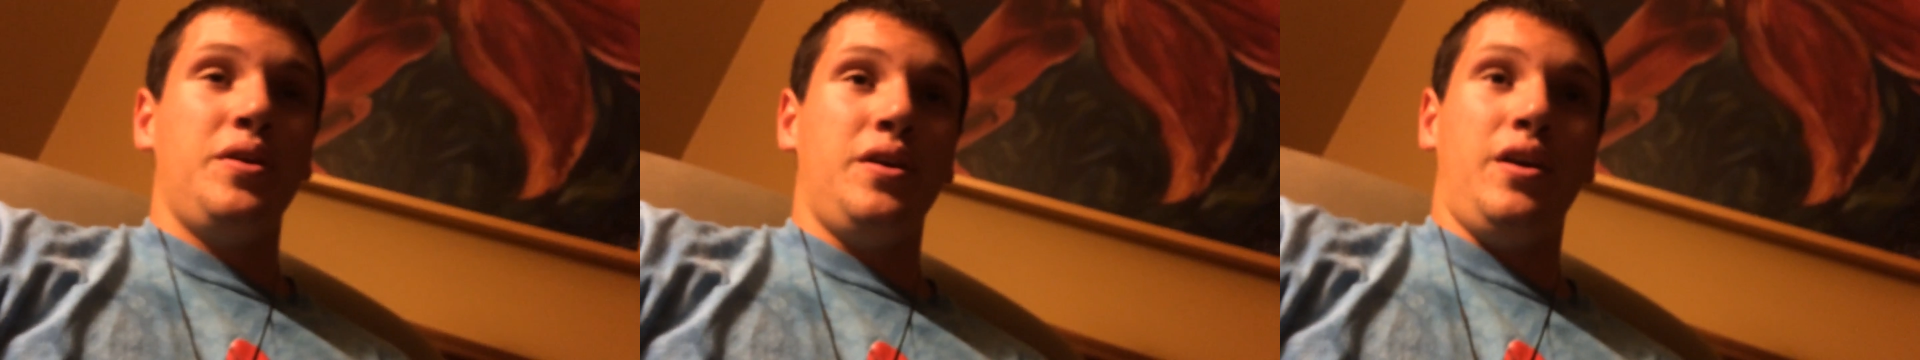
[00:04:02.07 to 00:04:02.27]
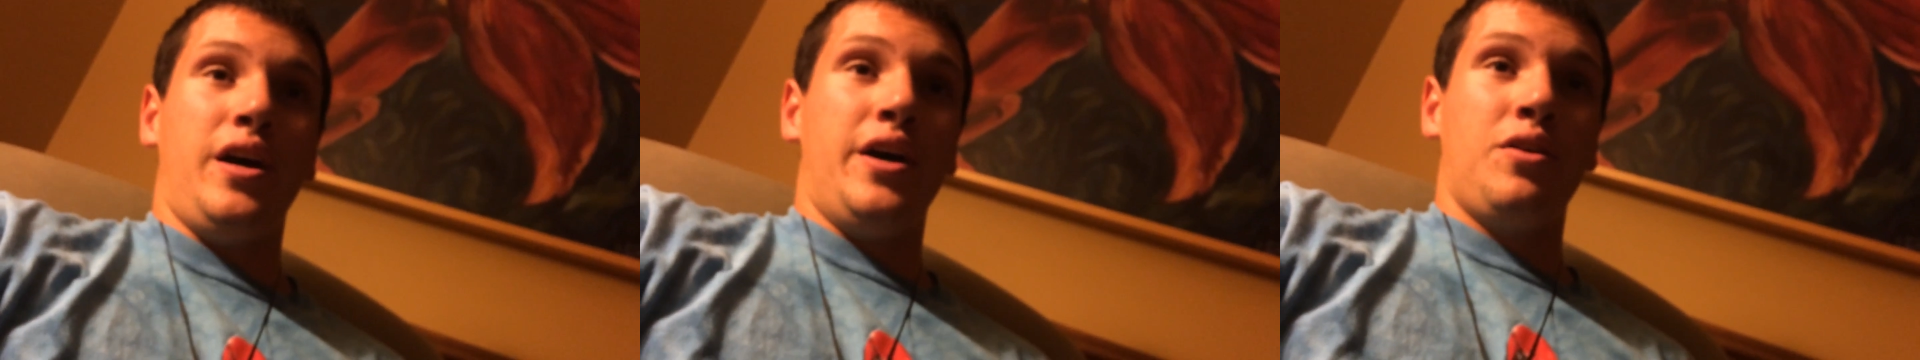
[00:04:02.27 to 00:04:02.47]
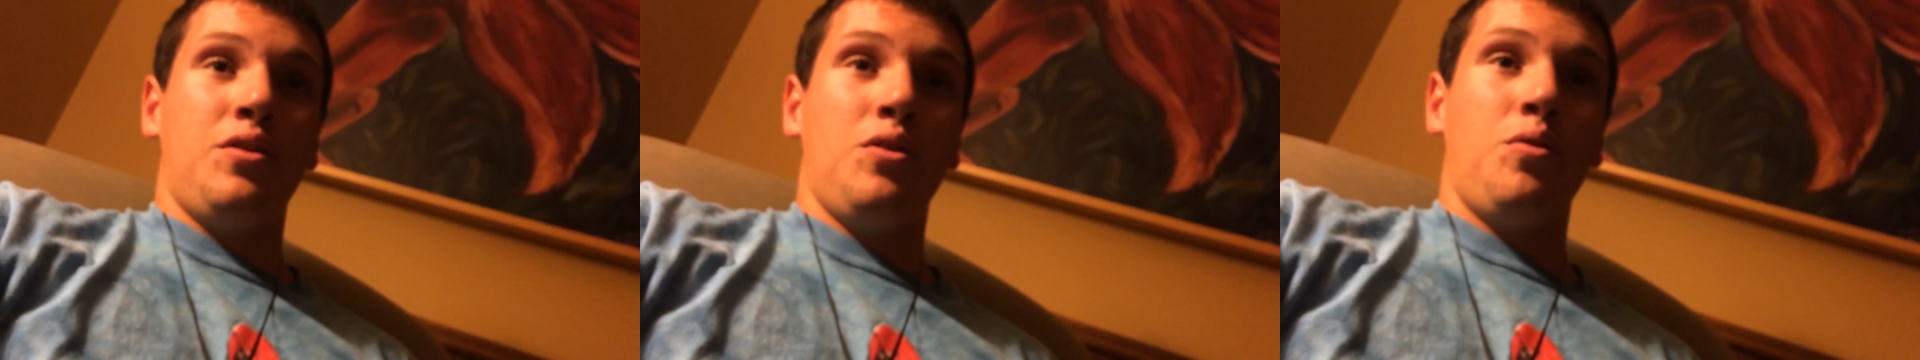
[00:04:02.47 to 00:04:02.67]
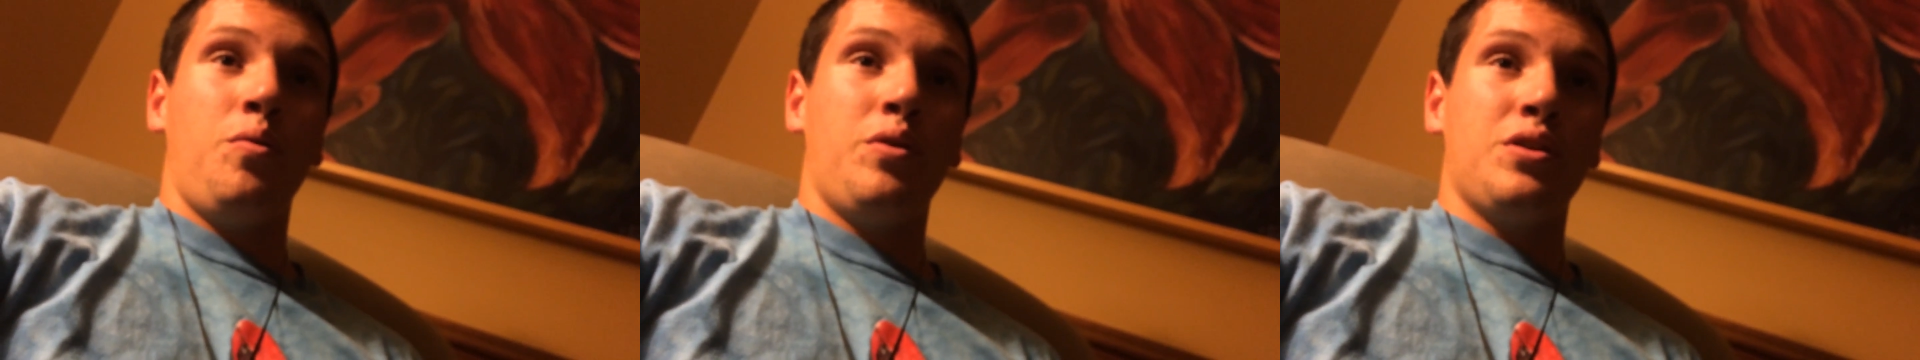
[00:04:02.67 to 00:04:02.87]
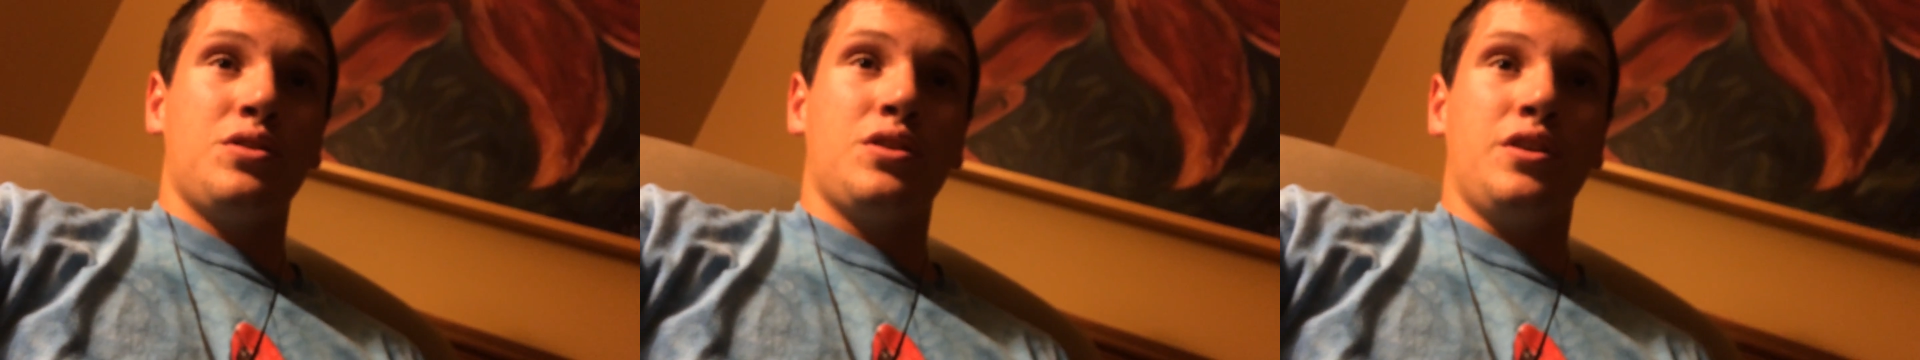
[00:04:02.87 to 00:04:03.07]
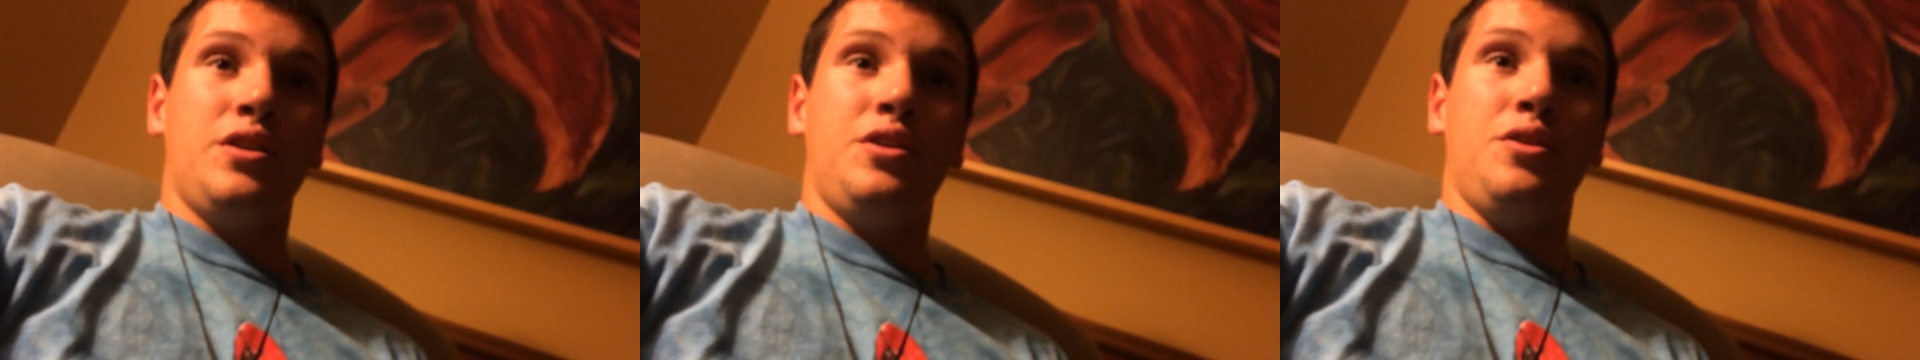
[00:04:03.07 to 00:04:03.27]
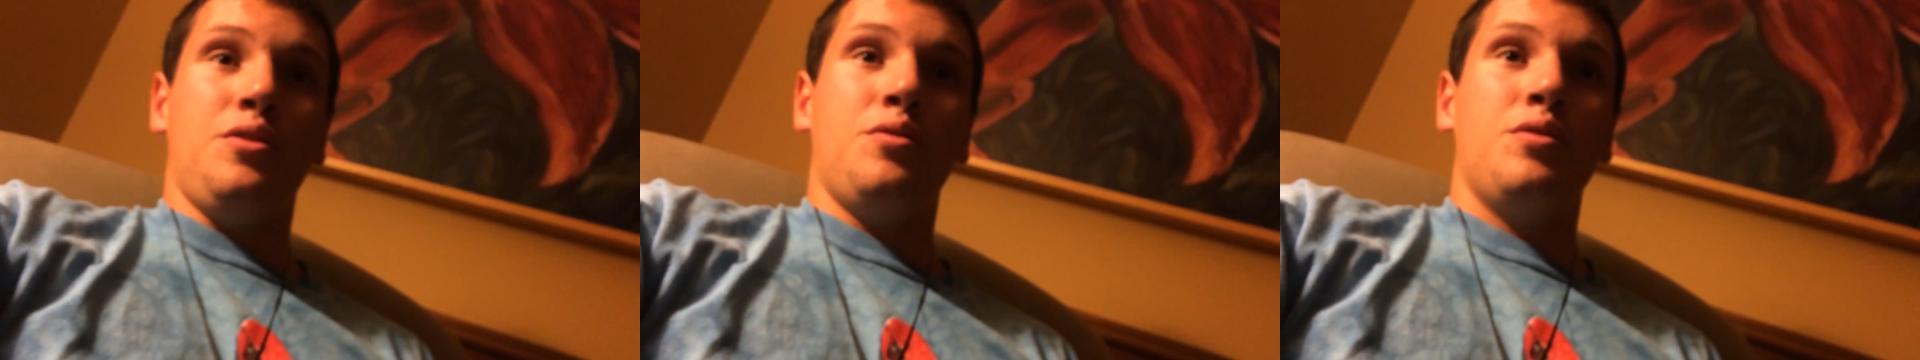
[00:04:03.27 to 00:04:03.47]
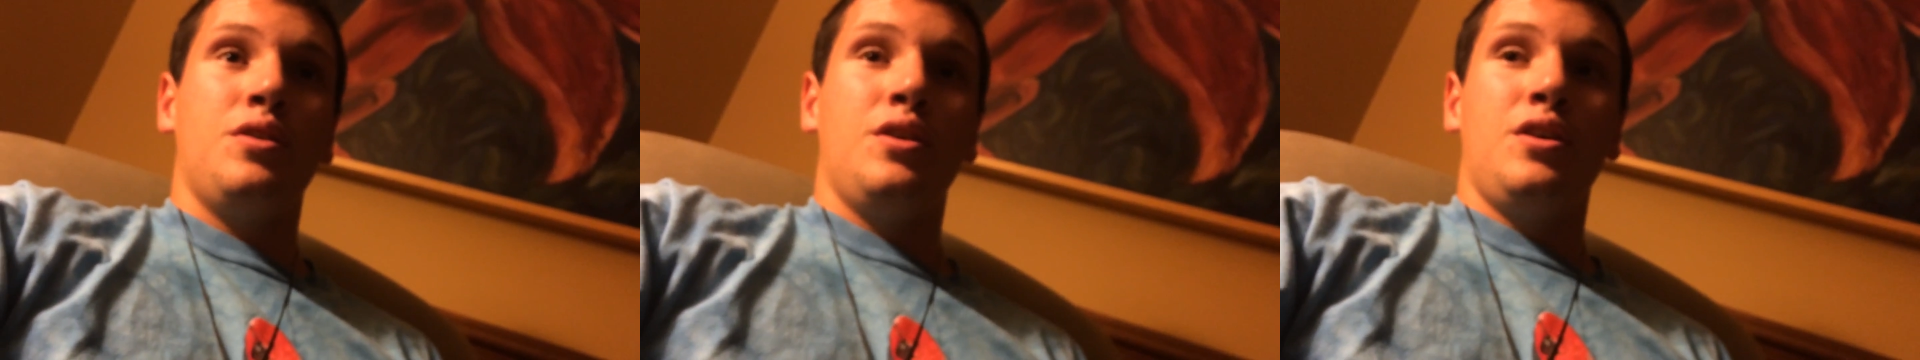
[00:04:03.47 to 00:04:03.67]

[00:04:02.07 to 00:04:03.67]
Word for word: pee. I don't know what it's gonna do.